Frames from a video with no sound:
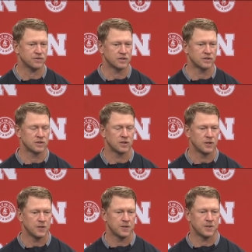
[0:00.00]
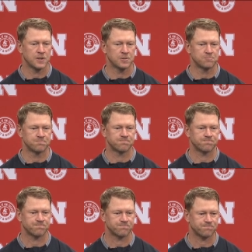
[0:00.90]
and um,
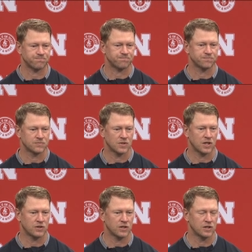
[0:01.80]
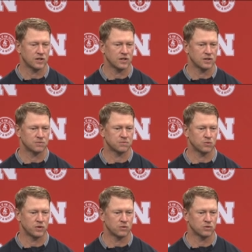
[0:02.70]
I think uh, the
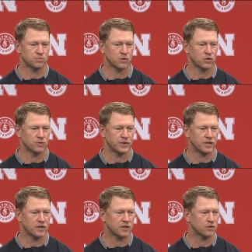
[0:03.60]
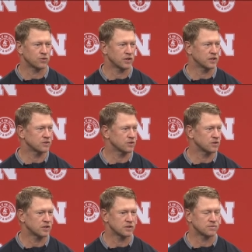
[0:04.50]
wind was blowing. We can kick it through the end
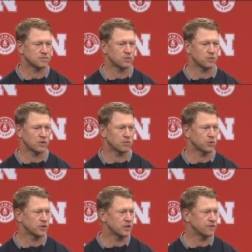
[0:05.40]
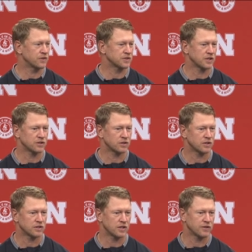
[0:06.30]
zone, and we wanted to put the defense out
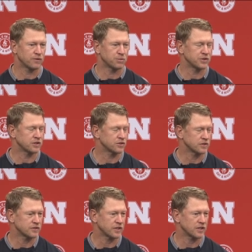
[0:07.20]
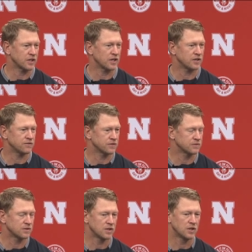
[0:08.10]
there and have the possession in the second half. And
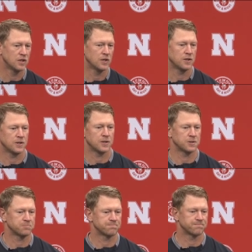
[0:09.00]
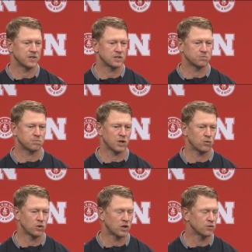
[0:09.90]
um, that probably
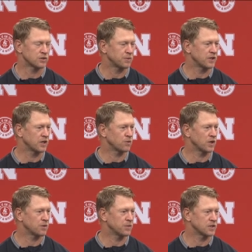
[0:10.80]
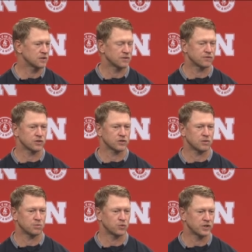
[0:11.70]
won't always be that way, but the first
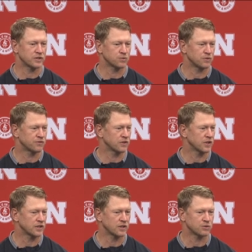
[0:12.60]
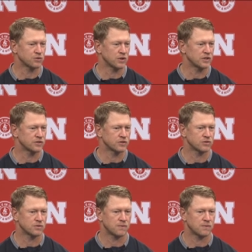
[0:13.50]
couple weeks we felt like that was the right decision.